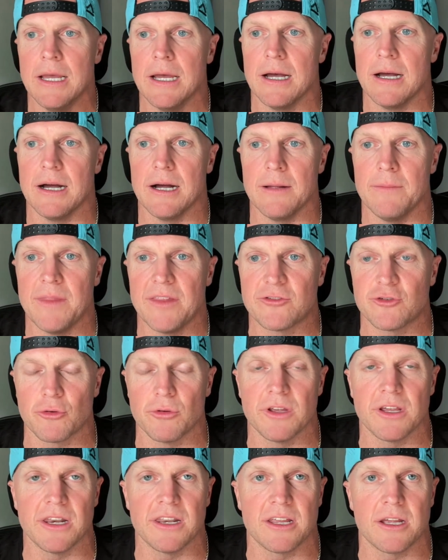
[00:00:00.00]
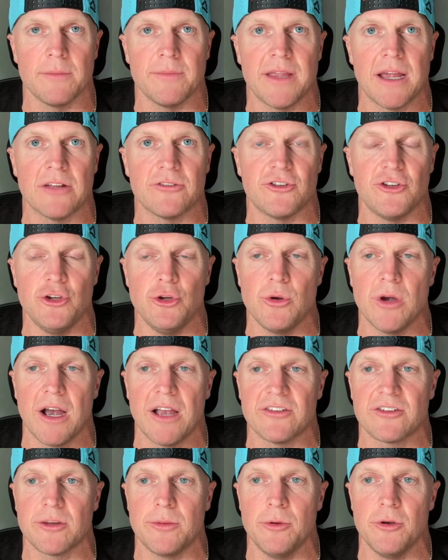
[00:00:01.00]
That's really going to come down to you
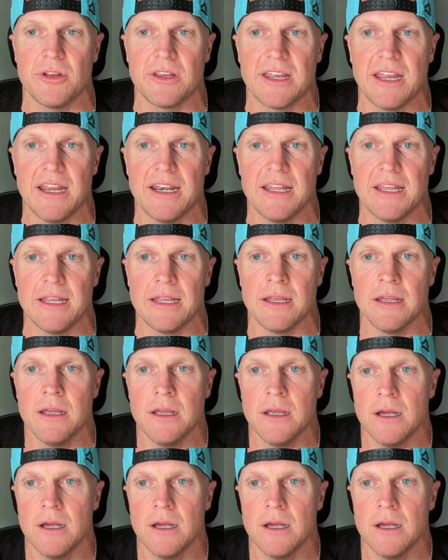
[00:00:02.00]
guys communicating